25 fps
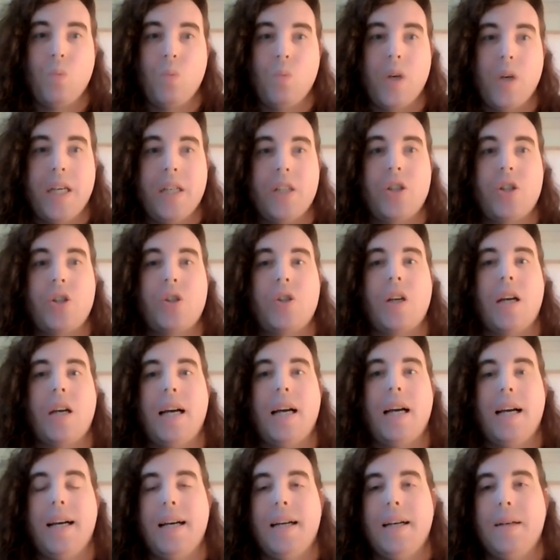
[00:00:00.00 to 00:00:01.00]
which
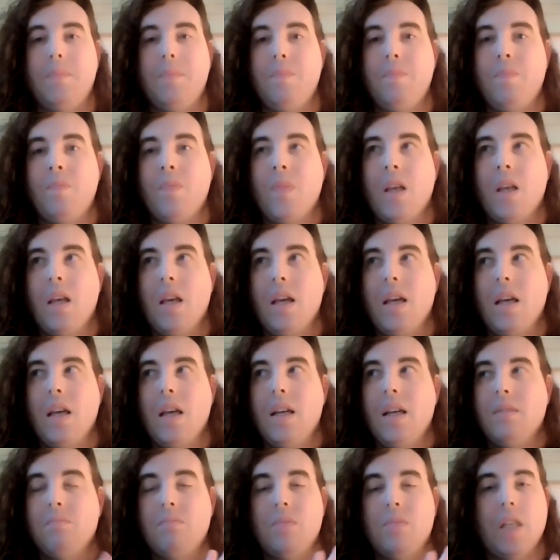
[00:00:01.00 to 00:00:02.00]

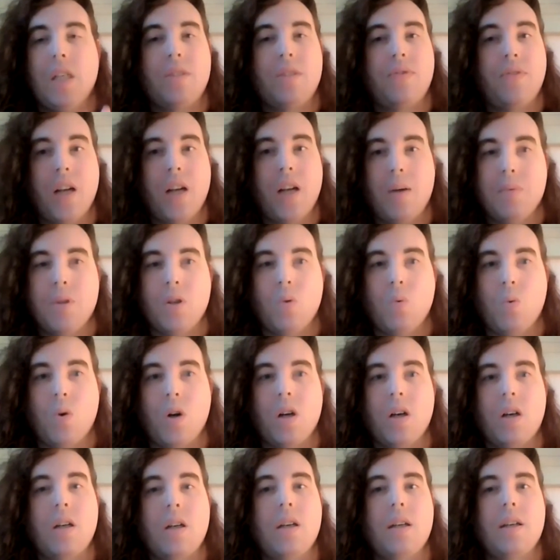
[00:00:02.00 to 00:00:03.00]
does phenomenal
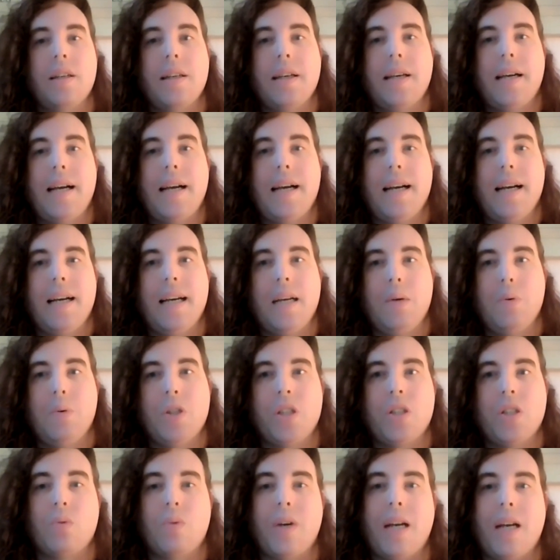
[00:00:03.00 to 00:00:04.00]
work,
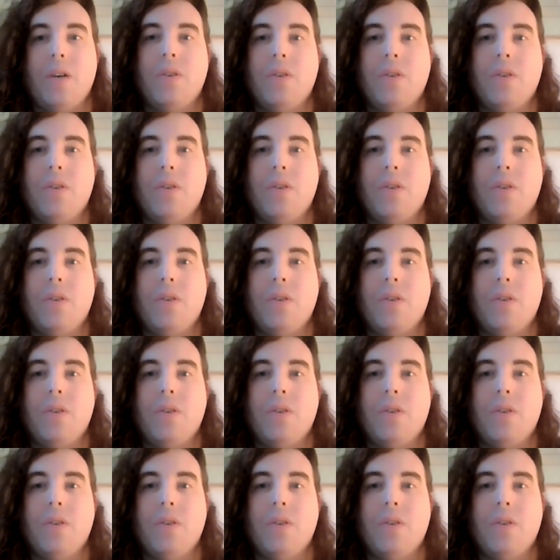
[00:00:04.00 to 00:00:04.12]
which is